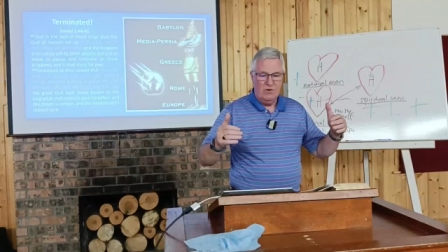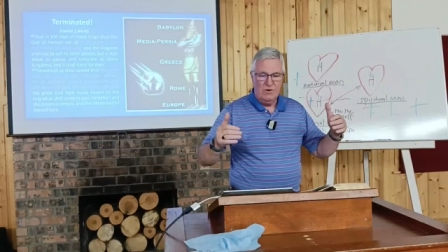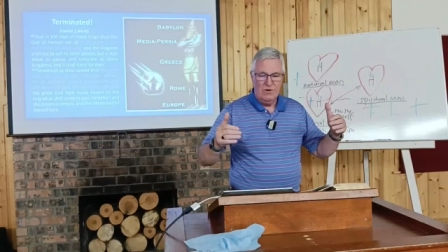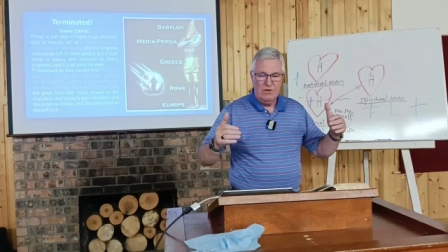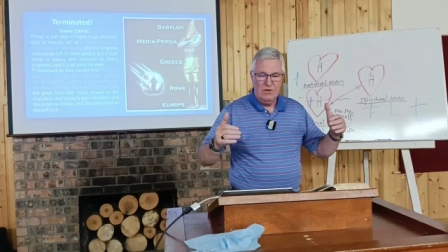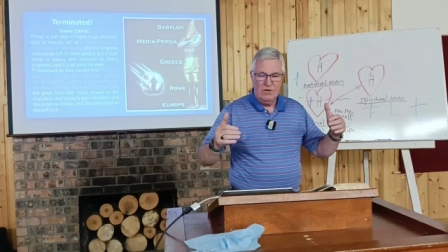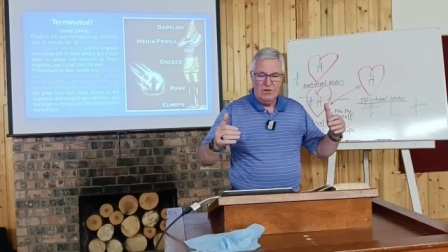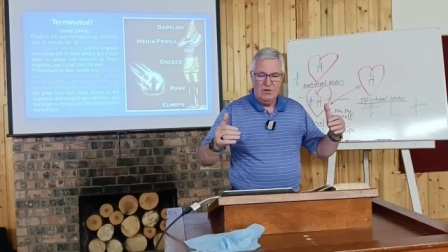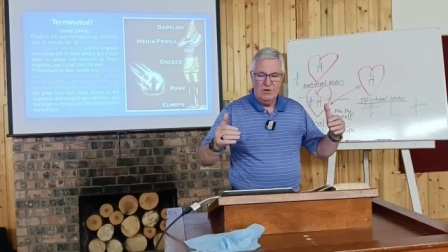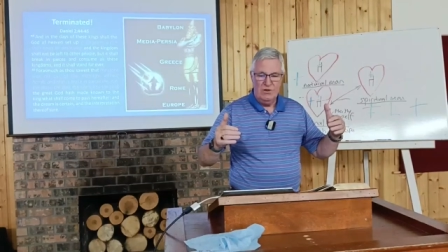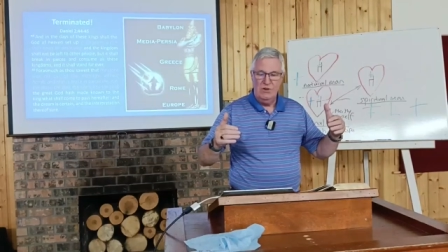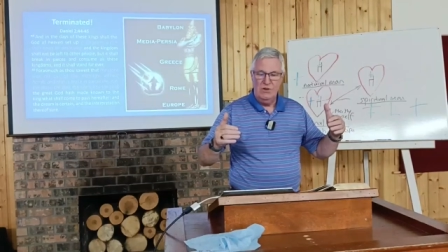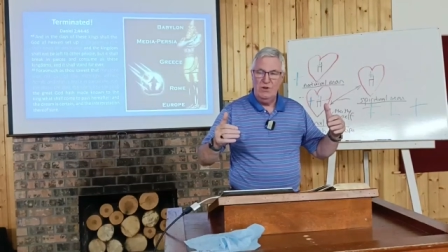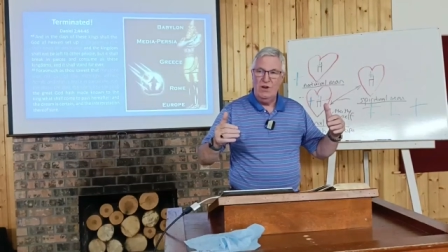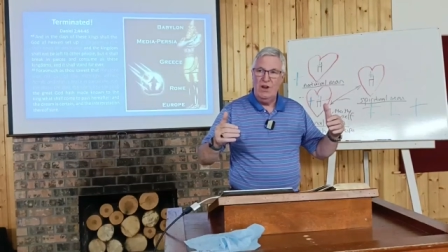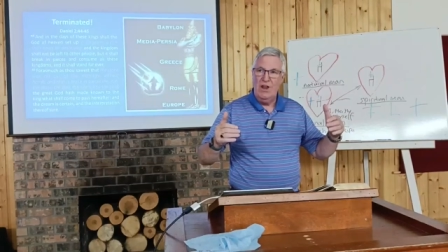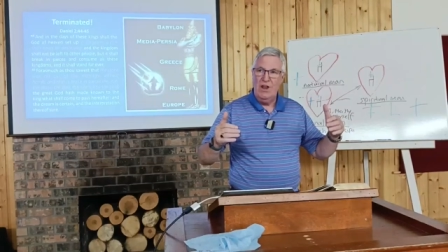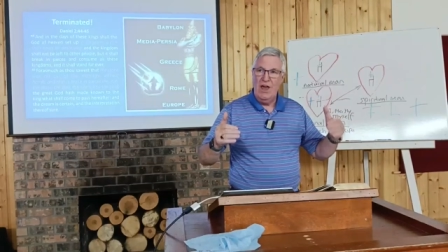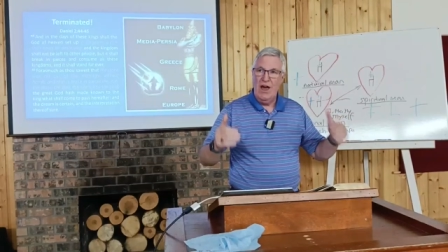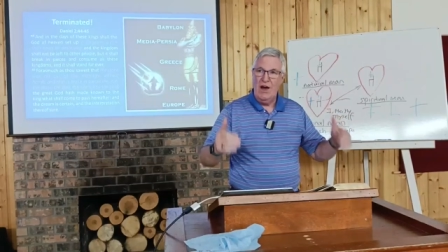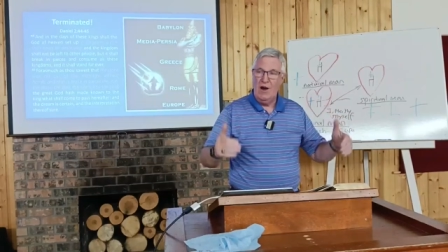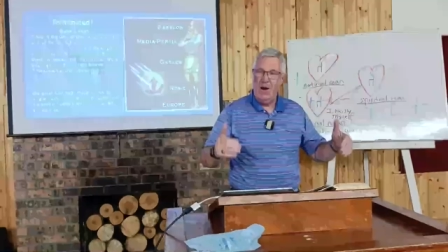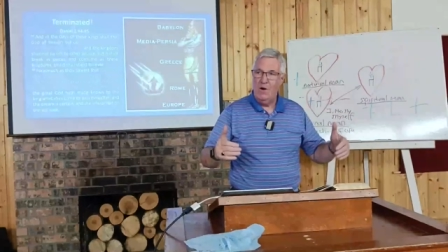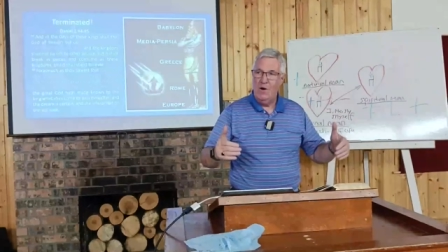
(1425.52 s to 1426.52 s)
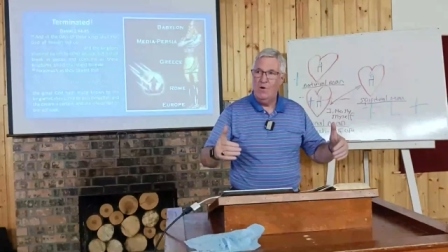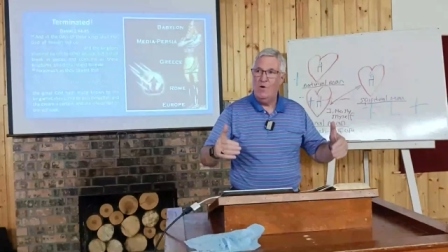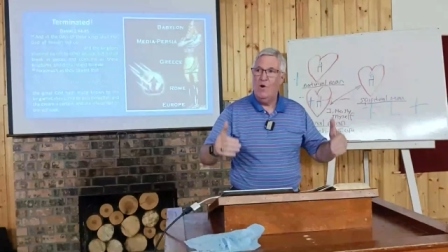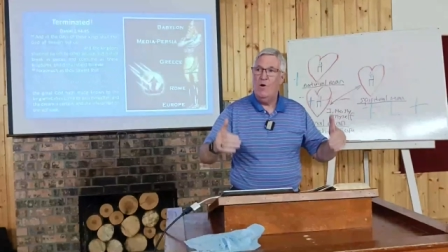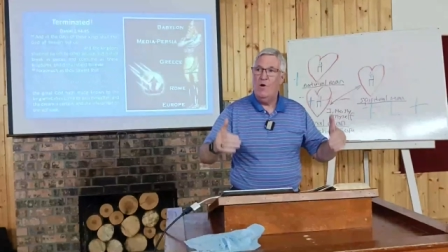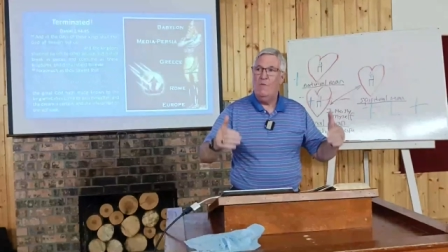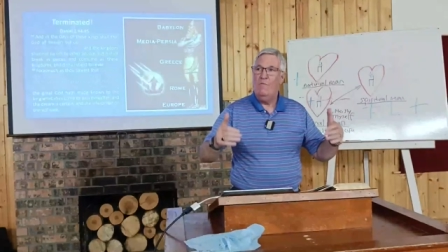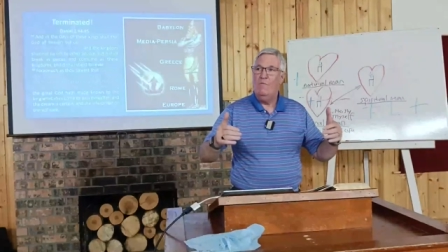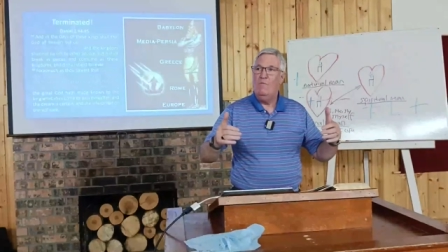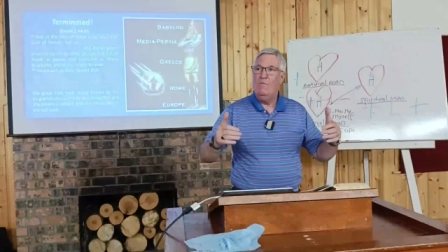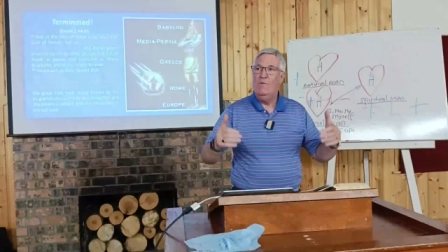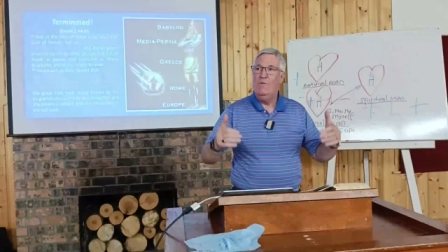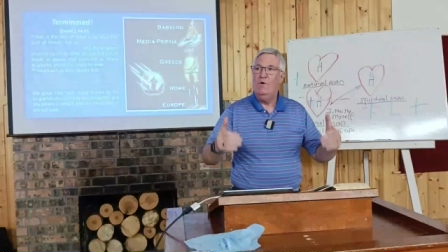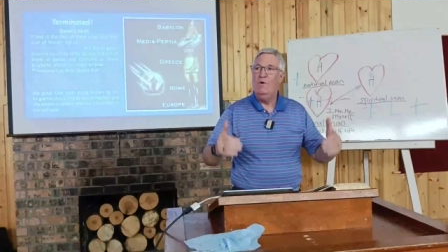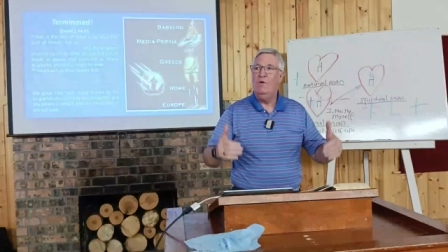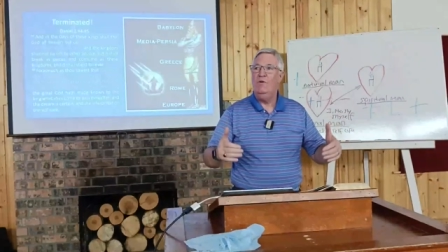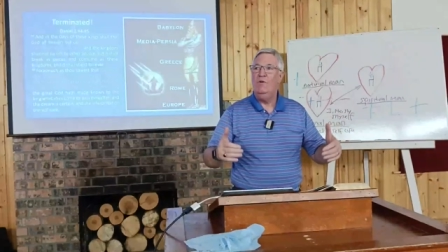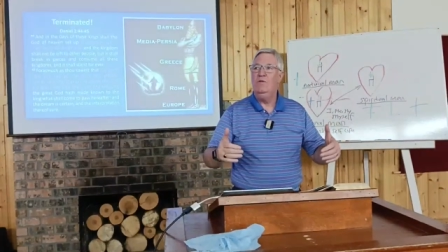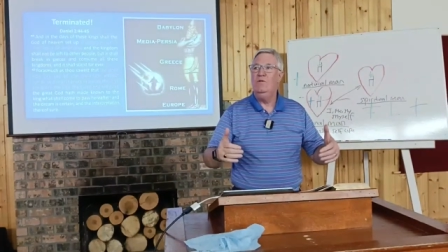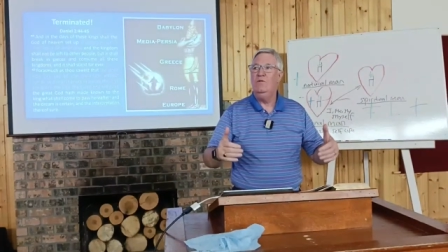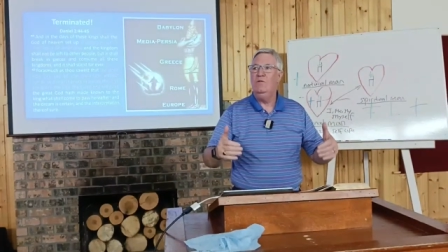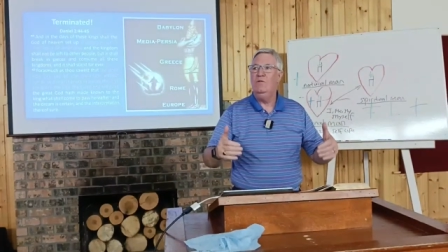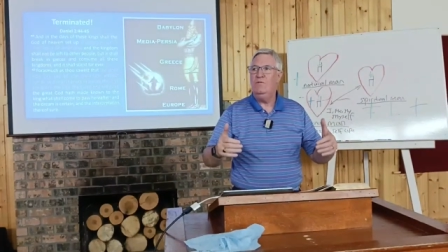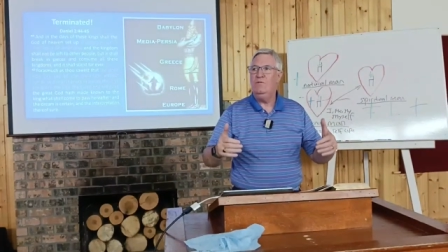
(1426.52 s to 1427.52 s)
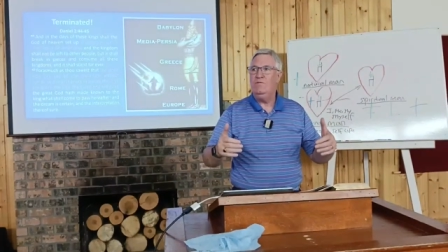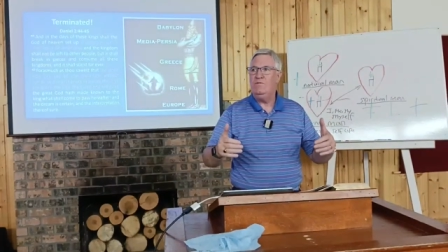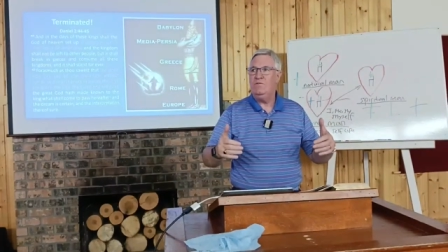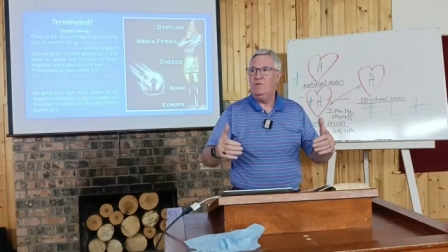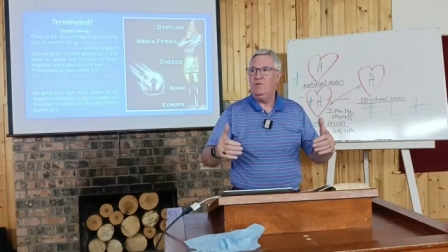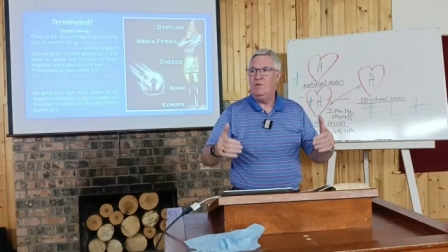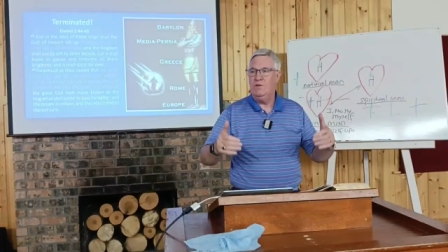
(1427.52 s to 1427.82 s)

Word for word: going to now move